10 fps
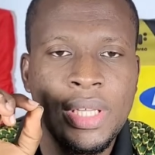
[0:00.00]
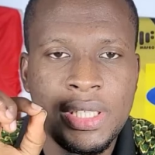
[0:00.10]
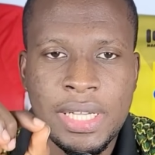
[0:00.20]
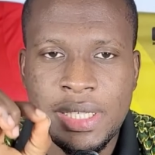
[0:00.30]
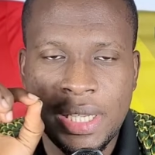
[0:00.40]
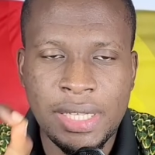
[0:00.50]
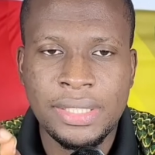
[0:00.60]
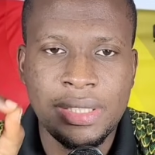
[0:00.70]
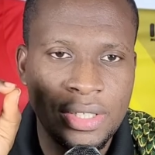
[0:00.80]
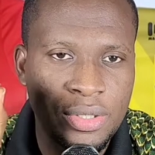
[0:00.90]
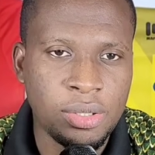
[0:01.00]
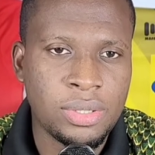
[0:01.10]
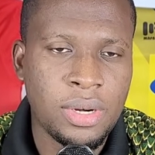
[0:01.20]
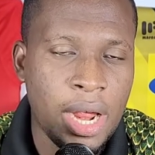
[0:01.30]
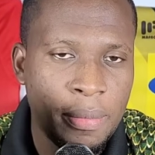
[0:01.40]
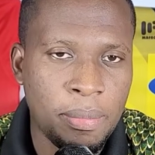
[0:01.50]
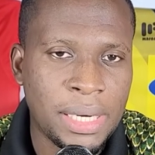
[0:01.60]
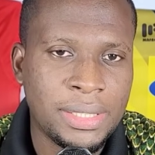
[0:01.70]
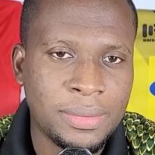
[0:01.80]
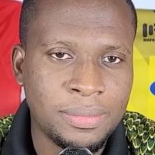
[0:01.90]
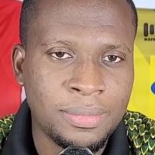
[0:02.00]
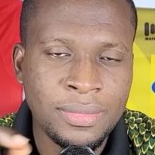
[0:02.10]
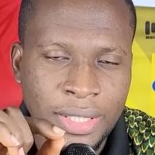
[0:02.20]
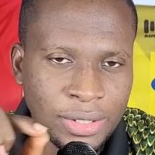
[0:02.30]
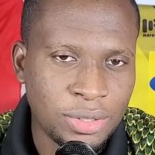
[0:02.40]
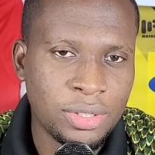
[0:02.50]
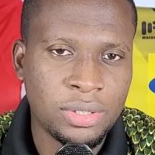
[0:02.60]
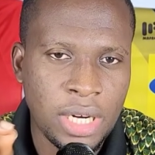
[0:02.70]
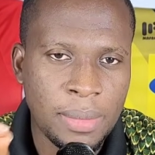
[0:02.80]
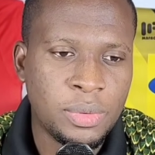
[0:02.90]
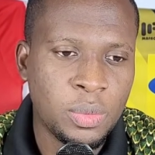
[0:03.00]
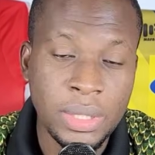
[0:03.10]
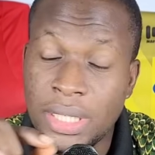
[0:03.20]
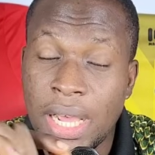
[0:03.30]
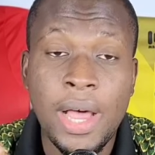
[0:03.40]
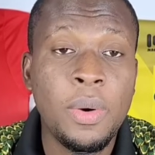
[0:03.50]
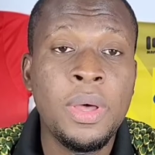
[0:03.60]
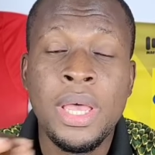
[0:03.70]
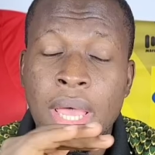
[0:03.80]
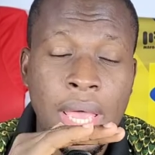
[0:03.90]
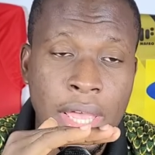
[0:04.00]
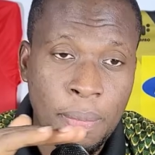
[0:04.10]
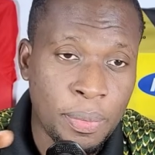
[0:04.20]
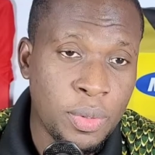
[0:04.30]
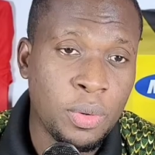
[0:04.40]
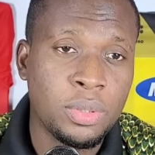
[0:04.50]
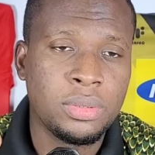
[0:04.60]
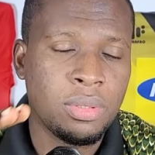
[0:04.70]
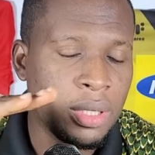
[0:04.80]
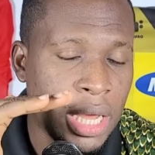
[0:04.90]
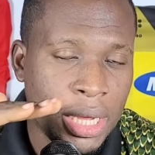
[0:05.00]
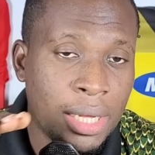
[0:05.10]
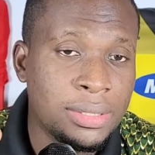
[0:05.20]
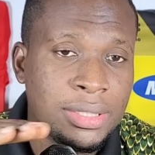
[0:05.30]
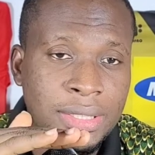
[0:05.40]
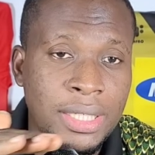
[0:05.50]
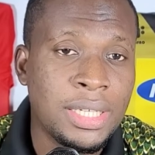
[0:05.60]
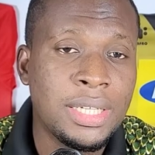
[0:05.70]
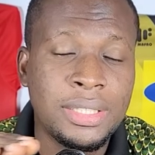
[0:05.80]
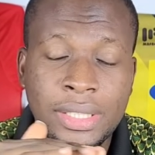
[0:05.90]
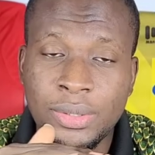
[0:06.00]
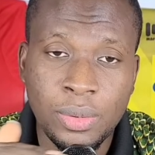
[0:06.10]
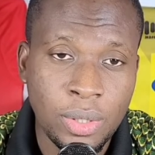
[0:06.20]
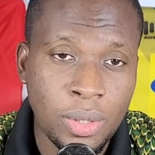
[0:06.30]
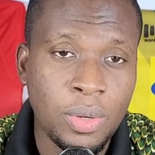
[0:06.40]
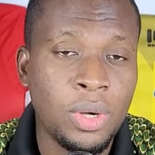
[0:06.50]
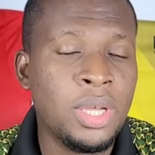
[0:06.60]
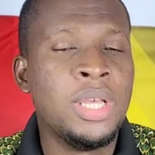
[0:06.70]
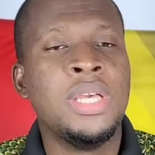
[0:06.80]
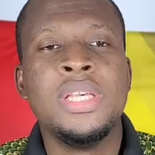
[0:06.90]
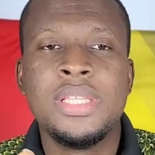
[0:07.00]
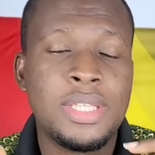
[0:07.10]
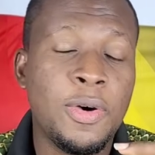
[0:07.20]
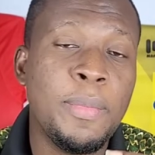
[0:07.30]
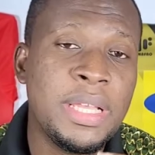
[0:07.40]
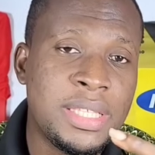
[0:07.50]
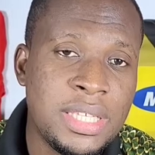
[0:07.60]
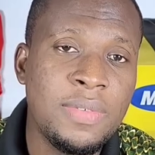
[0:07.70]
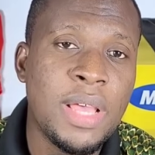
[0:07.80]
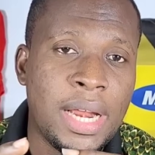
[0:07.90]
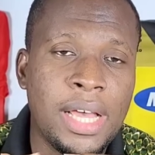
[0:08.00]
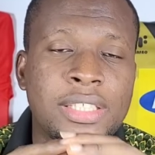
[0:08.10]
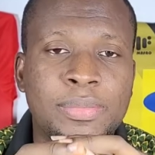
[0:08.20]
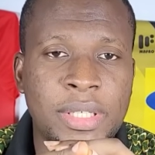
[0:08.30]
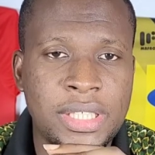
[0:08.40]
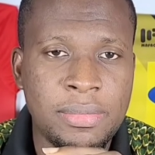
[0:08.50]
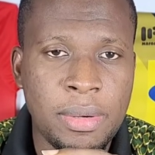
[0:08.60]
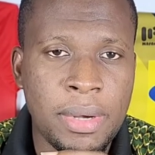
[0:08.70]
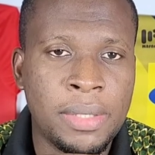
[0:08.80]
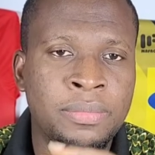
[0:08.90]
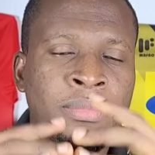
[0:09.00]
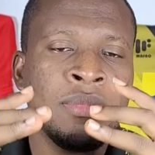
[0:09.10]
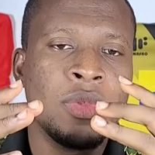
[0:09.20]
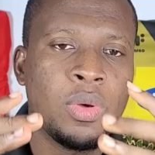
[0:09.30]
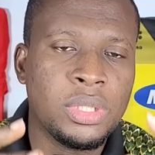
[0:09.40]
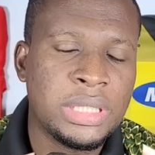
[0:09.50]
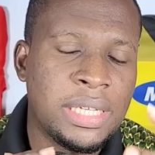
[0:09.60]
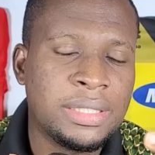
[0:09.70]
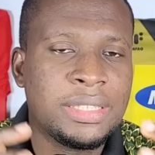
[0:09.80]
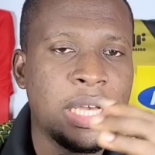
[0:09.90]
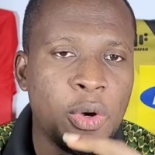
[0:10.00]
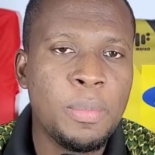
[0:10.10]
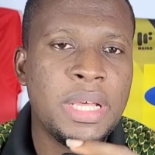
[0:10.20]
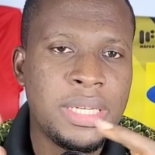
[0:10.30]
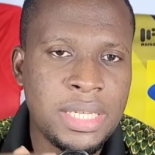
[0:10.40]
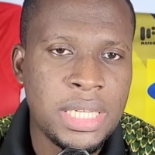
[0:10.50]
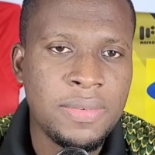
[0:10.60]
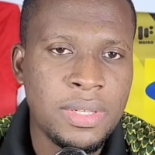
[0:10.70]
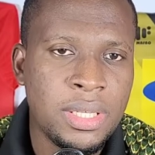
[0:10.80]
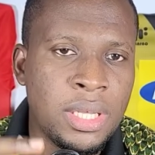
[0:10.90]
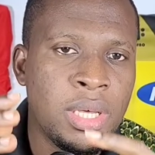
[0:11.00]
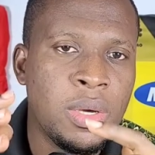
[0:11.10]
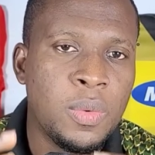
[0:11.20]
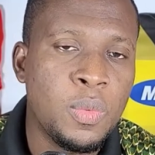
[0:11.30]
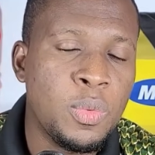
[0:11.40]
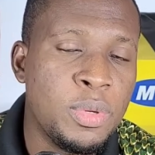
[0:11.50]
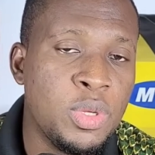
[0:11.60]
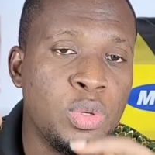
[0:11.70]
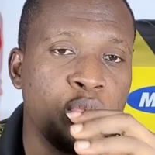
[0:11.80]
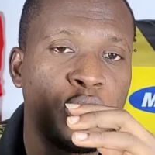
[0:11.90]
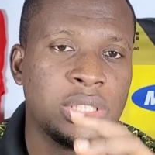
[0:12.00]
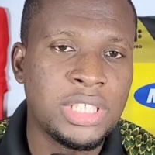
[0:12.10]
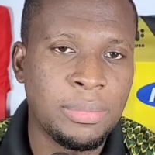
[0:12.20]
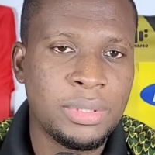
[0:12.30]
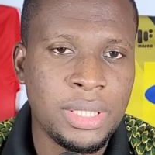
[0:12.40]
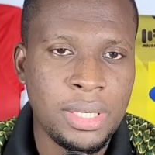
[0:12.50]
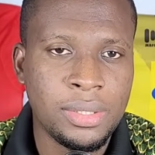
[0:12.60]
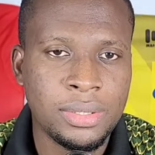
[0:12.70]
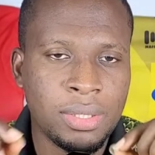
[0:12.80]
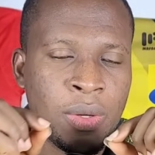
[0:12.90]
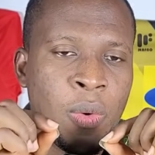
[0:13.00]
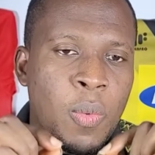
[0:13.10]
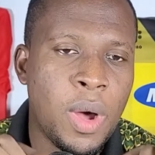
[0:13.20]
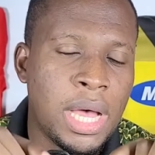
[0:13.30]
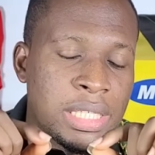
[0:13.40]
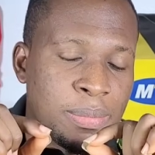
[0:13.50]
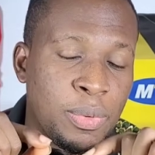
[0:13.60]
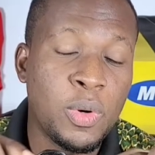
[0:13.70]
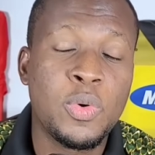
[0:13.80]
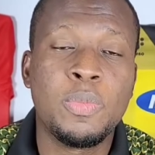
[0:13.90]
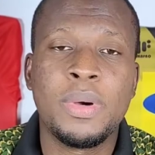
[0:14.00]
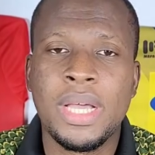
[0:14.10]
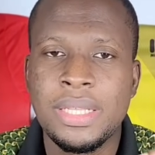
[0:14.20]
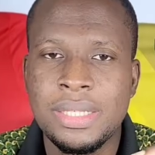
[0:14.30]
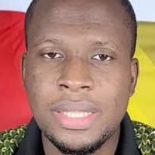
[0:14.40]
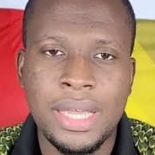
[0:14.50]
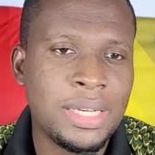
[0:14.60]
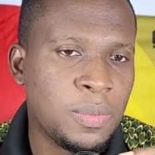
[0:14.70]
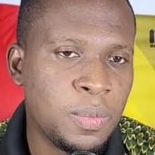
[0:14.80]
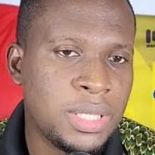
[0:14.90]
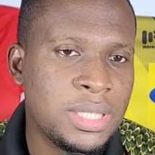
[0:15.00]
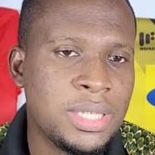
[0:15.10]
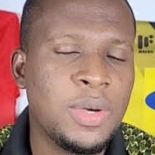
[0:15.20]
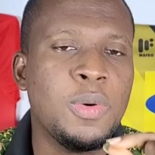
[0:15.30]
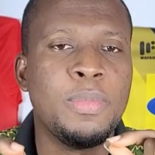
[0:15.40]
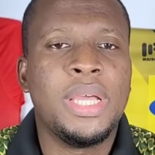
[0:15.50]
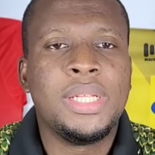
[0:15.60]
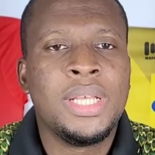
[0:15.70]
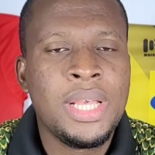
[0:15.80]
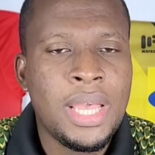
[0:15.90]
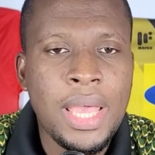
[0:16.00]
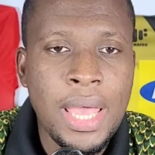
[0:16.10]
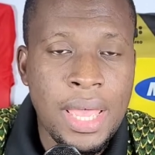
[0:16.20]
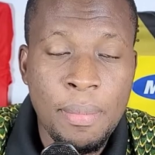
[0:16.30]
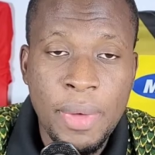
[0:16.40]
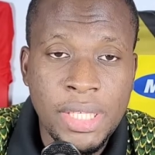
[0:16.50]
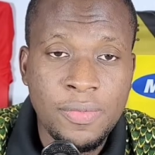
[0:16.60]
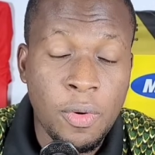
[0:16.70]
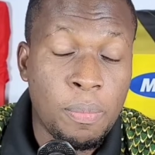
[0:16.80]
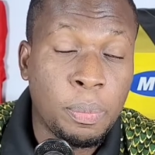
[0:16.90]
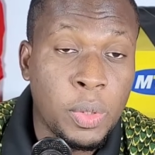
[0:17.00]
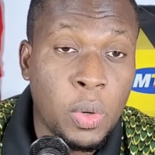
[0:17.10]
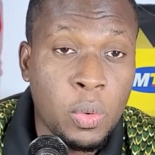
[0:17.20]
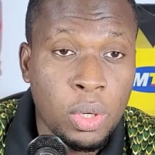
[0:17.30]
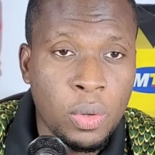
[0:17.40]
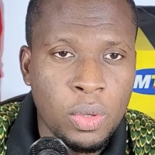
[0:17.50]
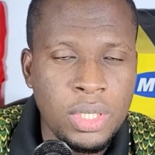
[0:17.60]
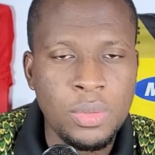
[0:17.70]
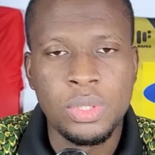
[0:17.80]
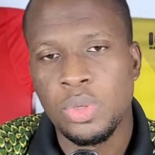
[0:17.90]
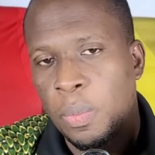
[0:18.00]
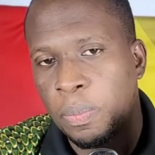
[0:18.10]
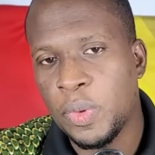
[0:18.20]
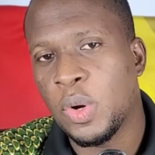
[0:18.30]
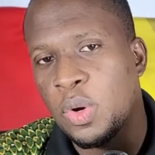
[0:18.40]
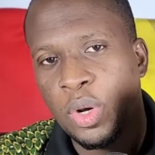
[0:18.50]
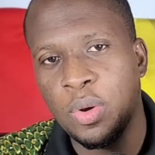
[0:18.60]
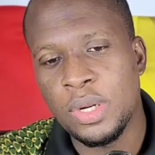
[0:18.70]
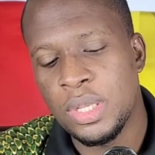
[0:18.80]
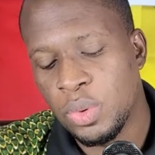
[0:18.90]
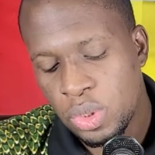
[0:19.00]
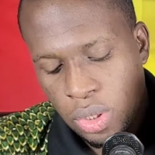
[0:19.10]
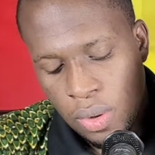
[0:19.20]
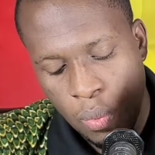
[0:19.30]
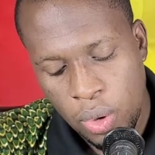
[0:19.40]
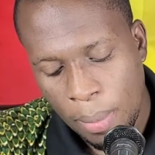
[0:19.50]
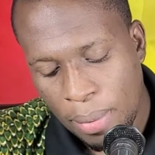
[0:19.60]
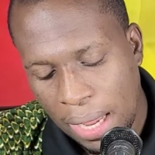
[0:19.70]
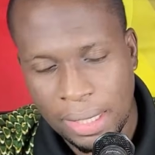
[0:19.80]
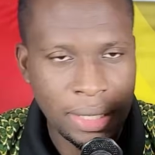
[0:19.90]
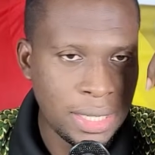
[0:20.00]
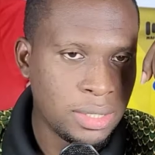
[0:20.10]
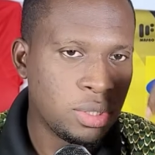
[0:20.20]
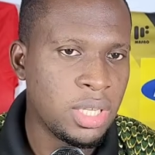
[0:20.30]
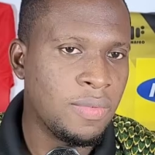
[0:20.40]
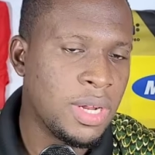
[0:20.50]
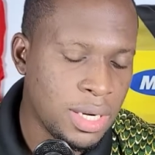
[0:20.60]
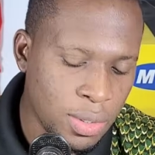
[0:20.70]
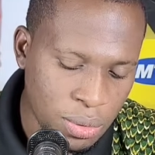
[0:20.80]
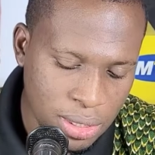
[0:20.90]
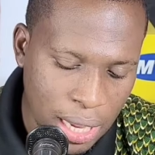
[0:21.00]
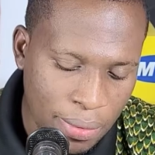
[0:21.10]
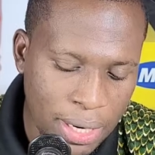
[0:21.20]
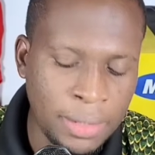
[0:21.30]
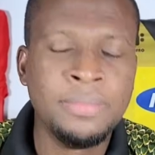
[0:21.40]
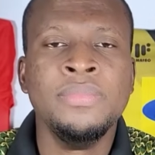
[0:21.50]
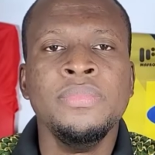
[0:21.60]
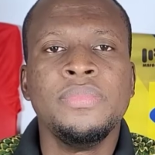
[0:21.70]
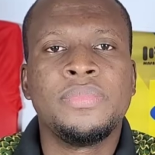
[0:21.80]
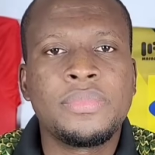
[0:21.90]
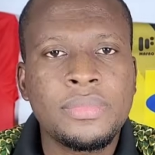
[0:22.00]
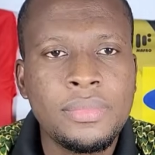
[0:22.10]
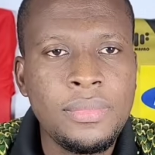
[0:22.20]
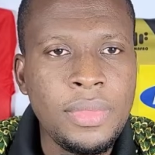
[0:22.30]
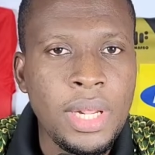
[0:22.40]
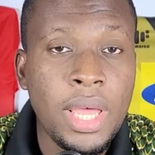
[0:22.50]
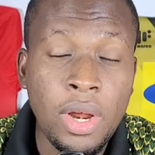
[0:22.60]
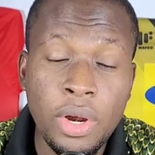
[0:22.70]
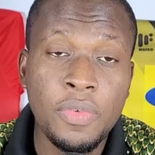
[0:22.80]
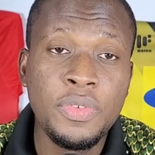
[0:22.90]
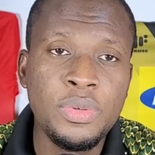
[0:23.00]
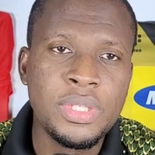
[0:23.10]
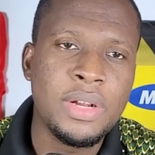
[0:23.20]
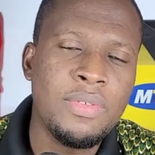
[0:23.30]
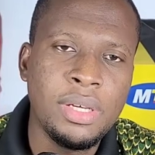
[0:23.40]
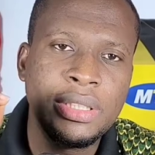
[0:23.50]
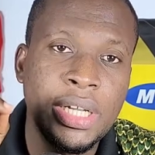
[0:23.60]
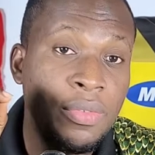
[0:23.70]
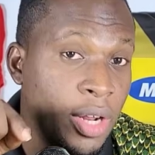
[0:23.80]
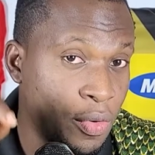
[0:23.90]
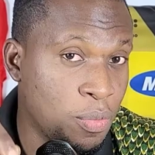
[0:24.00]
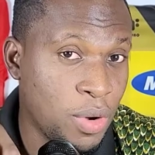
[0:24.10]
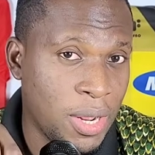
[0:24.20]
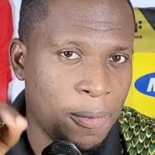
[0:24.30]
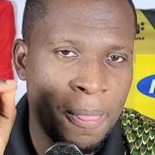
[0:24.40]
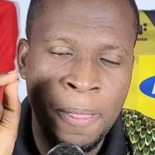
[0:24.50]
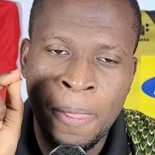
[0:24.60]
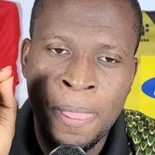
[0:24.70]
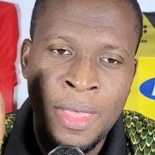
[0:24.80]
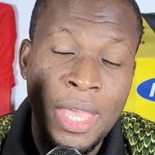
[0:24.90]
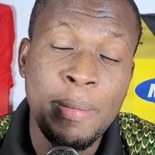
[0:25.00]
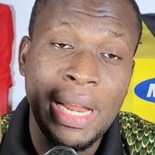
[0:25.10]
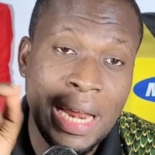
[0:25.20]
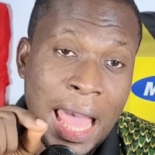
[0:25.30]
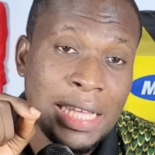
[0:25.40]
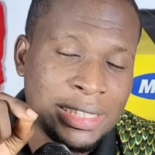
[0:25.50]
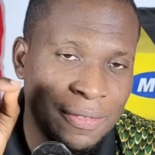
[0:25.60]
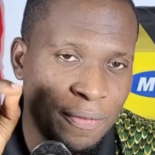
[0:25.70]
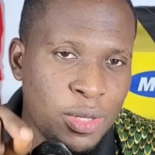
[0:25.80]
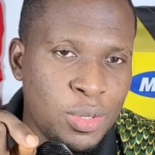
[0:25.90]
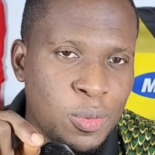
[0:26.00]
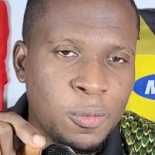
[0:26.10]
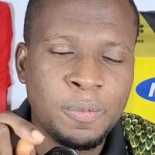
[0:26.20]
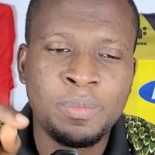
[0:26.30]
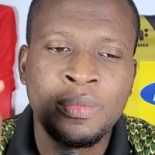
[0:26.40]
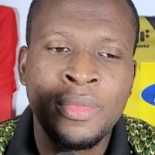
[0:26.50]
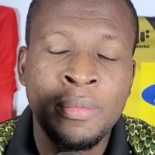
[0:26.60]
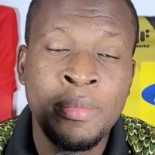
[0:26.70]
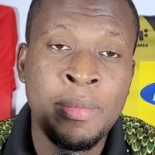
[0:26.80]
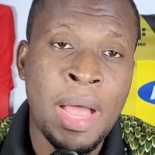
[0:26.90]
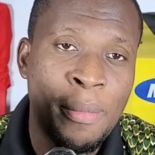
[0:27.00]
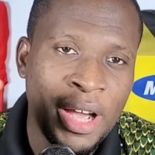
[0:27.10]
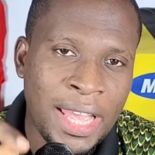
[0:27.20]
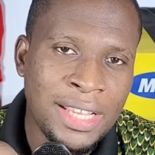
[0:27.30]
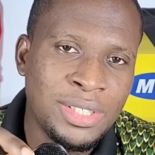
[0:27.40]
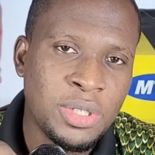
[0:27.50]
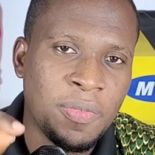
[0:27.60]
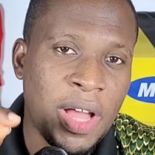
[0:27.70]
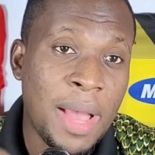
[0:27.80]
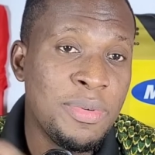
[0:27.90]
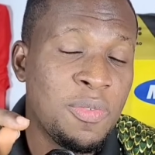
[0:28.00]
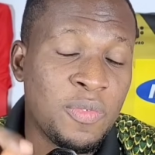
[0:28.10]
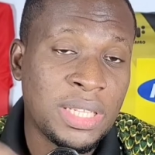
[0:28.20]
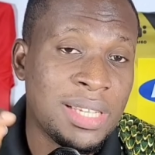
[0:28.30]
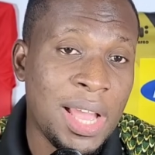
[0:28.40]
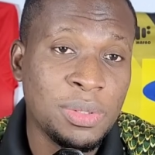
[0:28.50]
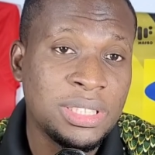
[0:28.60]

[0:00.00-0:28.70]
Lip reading: just hit the subscribe button and subscribe to it. Now a pure Kotoko. The account is dedicated to Kotoko. Sir Obed TV announcement in Beba, because now Sir Obed TV will be used for something else, whilst Porcupine Stand with Sir Obed meant for pure Kotoko news. So pure Kotoko news, we are back again to give you the news. Now, and a lot of news. And now said, in my last video, in my hint of Fatawu